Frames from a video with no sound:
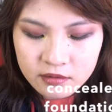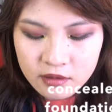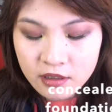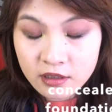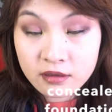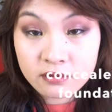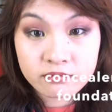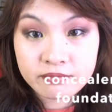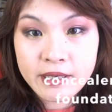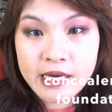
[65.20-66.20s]
uh,
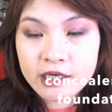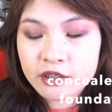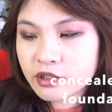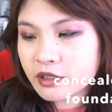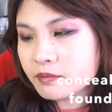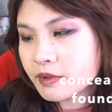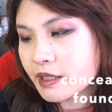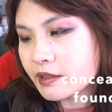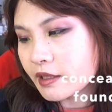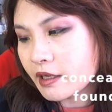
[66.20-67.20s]
packaging. But
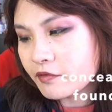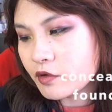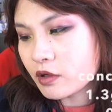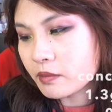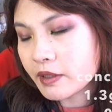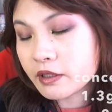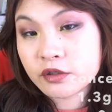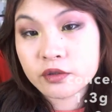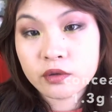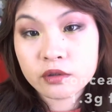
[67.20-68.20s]
then again, if you compare
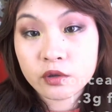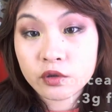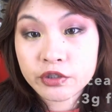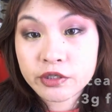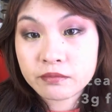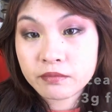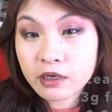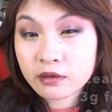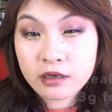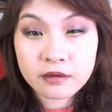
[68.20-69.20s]
to all the cushion
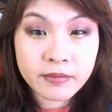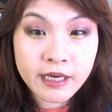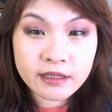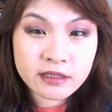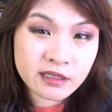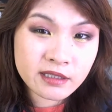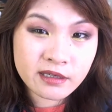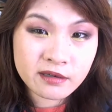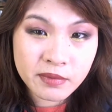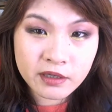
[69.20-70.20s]
pound compact,
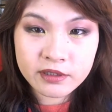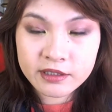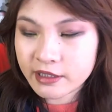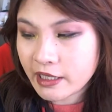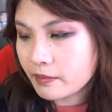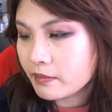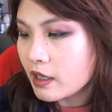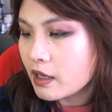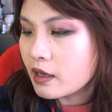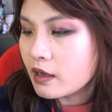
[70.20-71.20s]
they're about the same.
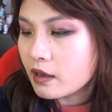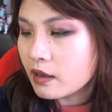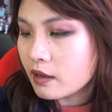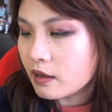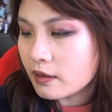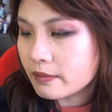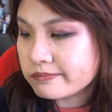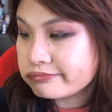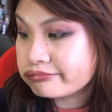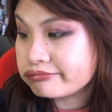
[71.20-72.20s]
Um,
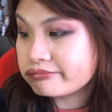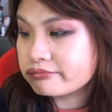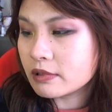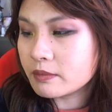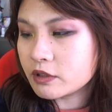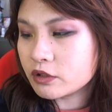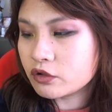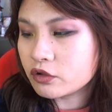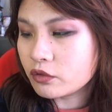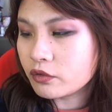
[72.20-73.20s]
let me
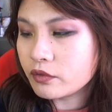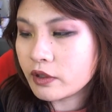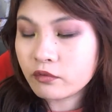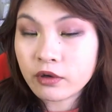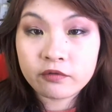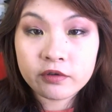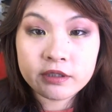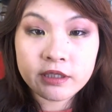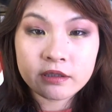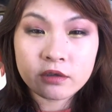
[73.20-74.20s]
just show you in
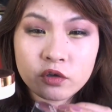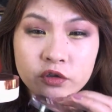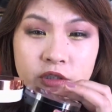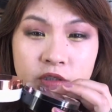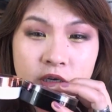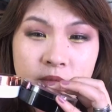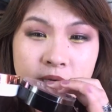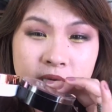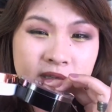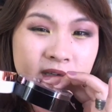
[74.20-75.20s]
reference like the cushion
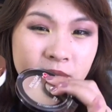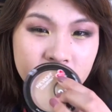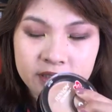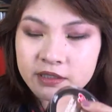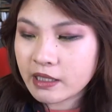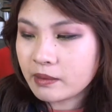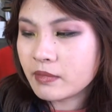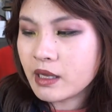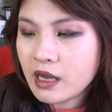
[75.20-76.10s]
compact they're about the same